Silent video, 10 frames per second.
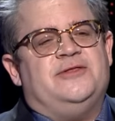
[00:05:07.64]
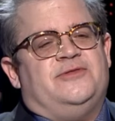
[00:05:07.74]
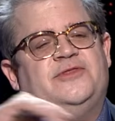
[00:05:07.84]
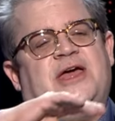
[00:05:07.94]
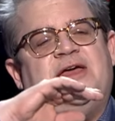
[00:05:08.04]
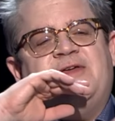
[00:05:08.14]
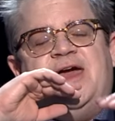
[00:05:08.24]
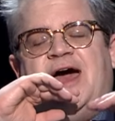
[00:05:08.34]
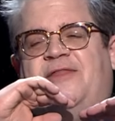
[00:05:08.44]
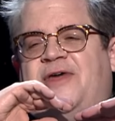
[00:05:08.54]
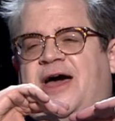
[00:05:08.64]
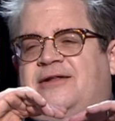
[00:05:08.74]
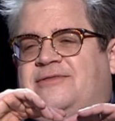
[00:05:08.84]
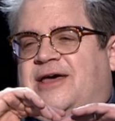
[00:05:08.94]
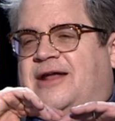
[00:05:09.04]
they, they had that,
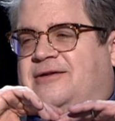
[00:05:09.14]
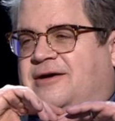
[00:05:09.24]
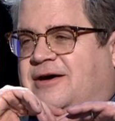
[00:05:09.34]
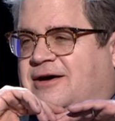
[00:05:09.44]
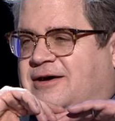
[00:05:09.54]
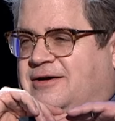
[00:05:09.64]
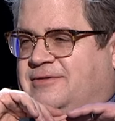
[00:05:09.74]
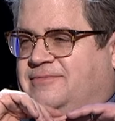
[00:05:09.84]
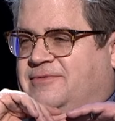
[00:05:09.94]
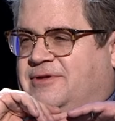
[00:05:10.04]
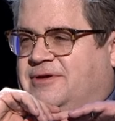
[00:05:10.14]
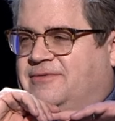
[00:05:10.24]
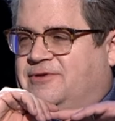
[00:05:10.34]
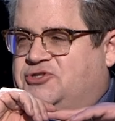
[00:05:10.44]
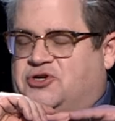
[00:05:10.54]
that uh, the,
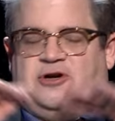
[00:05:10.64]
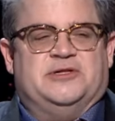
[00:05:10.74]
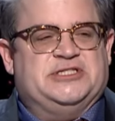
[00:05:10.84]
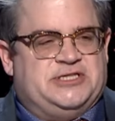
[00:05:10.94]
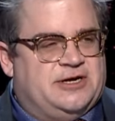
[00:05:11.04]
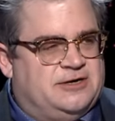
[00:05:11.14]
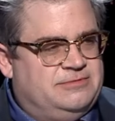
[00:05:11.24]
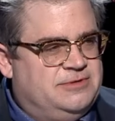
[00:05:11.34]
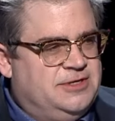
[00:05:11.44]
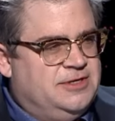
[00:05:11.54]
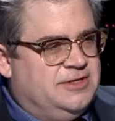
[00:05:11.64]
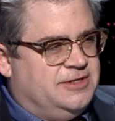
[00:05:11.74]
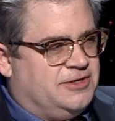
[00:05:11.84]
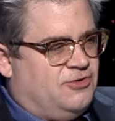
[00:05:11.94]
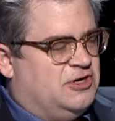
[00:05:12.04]
the journalist dinner,
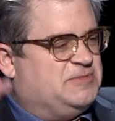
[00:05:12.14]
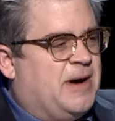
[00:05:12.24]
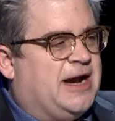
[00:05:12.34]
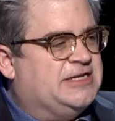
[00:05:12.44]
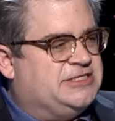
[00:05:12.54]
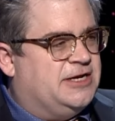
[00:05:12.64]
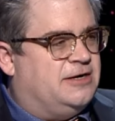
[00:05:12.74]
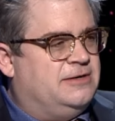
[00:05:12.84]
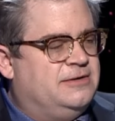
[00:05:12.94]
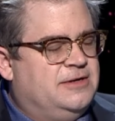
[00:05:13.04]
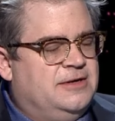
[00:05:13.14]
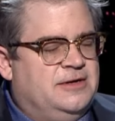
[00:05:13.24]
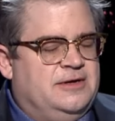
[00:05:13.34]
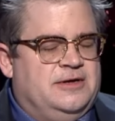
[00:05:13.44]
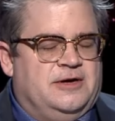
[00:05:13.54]
the correspondence dinner.
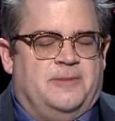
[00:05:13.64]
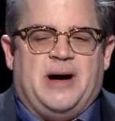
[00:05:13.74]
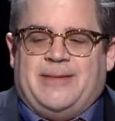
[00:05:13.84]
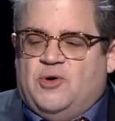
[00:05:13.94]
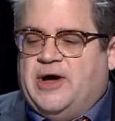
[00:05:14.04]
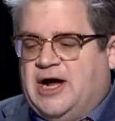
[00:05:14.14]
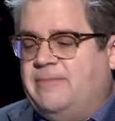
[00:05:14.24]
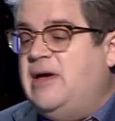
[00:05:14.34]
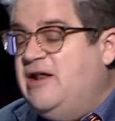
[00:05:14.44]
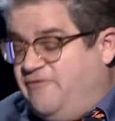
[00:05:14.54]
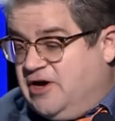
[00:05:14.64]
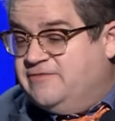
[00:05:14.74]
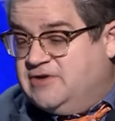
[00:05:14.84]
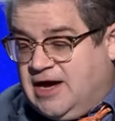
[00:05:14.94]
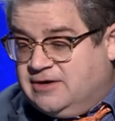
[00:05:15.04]
Obama went up, made fun
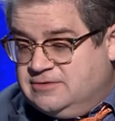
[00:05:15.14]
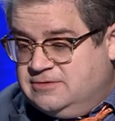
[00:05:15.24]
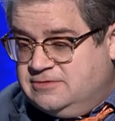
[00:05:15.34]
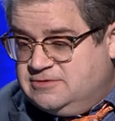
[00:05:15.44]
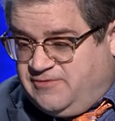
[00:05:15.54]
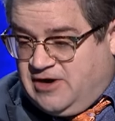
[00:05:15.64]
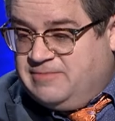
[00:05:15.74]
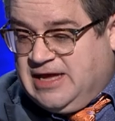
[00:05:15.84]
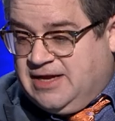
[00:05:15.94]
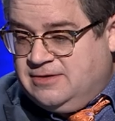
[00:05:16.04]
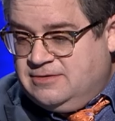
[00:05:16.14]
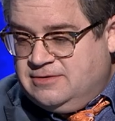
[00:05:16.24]
of Donald, very mean.